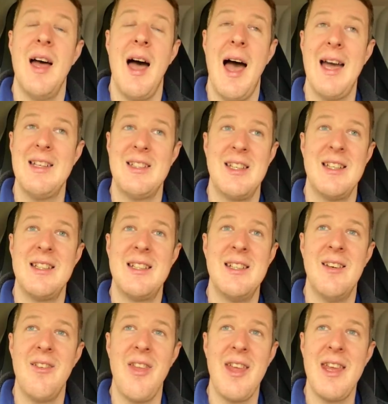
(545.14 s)
actually,
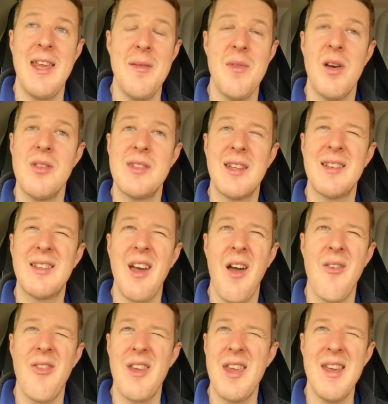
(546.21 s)
you know, they keep those things
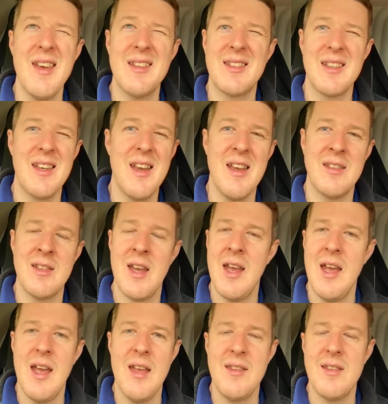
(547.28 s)
going for years and years.
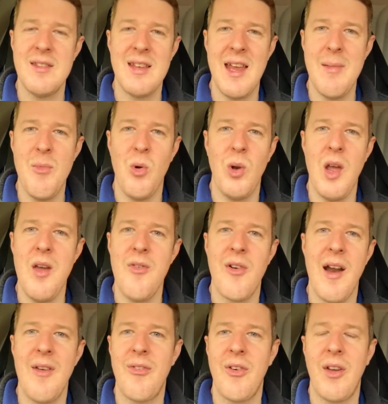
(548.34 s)
It's the same all over
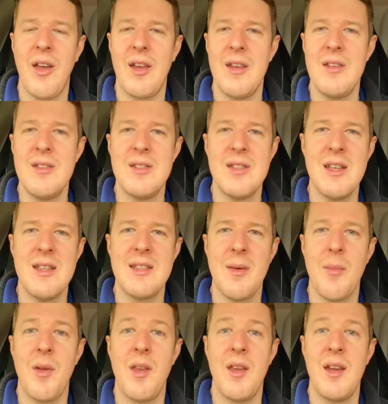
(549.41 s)
Africa. You see
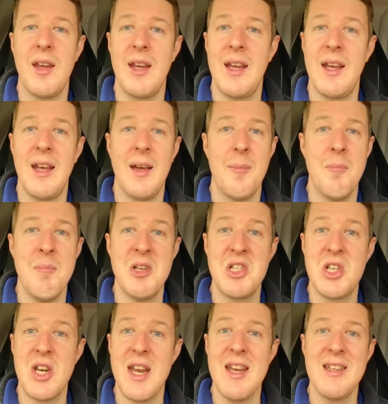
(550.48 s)
some of the
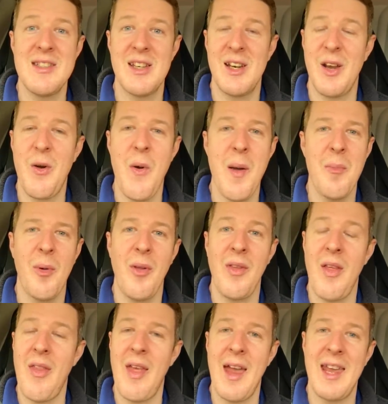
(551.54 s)
machines and equipment
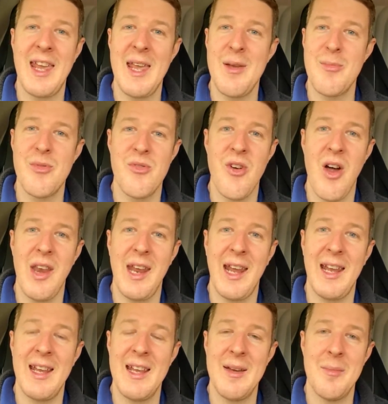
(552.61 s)
that they keep
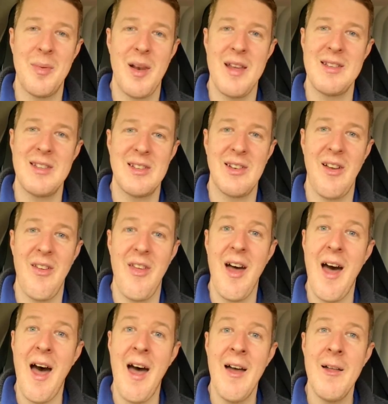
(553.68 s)
running in places like
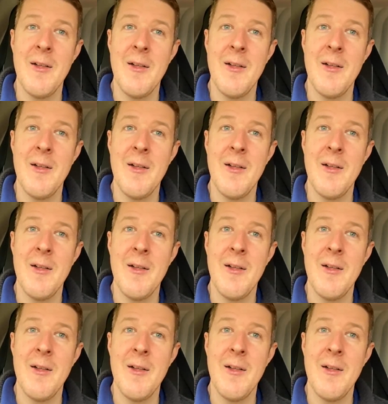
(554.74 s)
that.